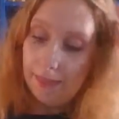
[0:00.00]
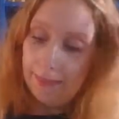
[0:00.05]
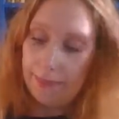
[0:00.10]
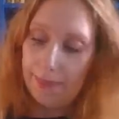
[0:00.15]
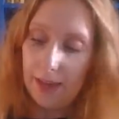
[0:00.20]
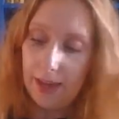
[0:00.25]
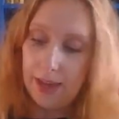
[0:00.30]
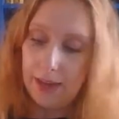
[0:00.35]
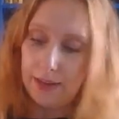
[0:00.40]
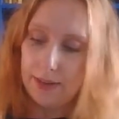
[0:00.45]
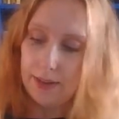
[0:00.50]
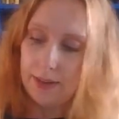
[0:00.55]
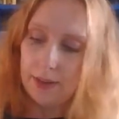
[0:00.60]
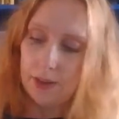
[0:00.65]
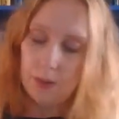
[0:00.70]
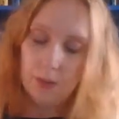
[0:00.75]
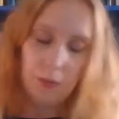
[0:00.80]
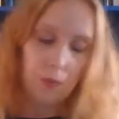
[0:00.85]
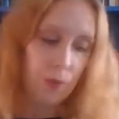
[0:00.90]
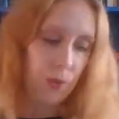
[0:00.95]
Then
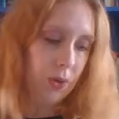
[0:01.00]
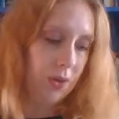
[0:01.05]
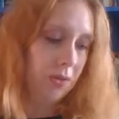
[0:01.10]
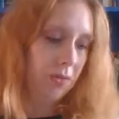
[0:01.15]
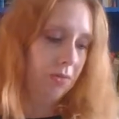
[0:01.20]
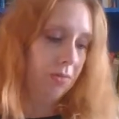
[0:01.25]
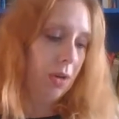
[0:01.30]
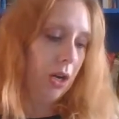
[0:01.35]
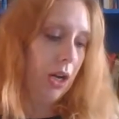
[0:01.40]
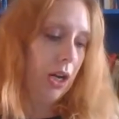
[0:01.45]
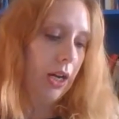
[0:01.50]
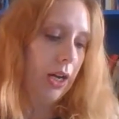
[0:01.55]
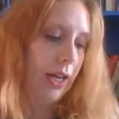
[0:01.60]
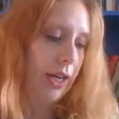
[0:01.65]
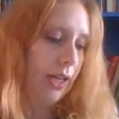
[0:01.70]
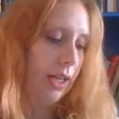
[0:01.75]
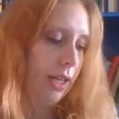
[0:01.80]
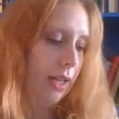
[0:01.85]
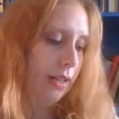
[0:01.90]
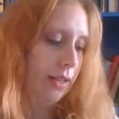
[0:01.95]
one of
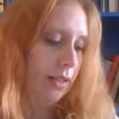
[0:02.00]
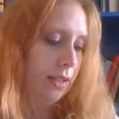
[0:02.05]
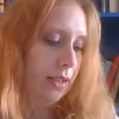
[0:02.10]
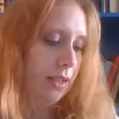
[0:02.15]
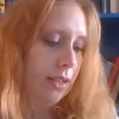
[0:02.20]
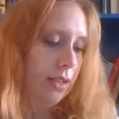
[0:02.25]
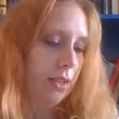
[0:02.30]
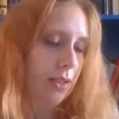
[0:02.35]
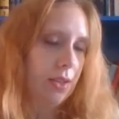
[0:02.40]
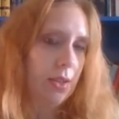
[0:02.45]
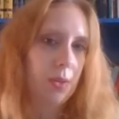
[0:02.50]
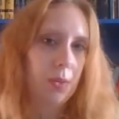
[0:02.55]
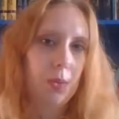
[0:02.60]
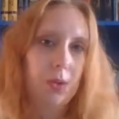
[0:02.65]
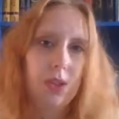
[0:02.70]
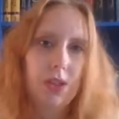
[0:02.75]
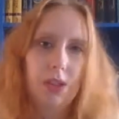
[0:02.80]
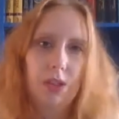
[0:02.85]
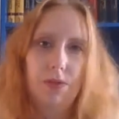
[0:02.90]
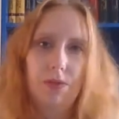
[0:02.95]
my
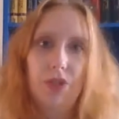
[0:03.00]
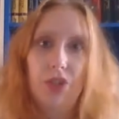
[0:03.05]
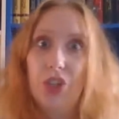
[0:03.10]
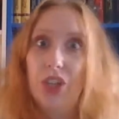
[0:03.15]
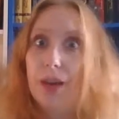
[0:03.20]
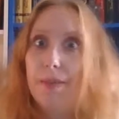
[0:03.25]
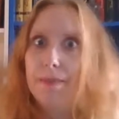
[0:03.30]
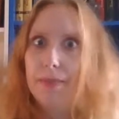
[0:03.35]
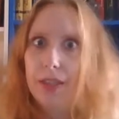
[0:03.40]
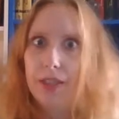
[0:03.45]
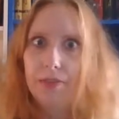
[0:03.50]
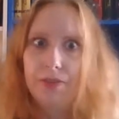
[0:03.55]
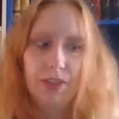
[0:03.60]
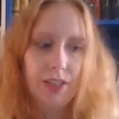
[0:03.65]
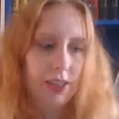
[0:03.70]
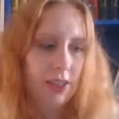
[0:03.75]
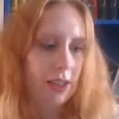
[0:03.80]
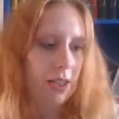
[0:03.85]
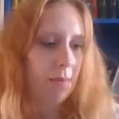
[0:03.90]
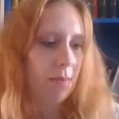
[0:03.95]
sort of gems of the
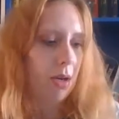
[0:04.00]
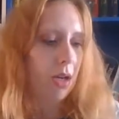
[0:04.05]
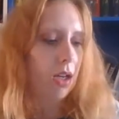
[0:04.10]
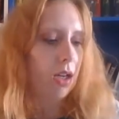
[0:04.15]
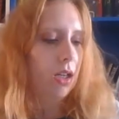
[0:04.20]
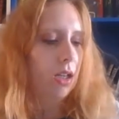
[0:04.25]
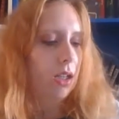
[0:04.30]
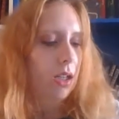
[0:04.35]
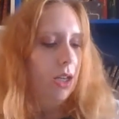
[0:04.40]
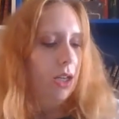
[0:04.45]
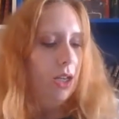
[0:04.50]
summer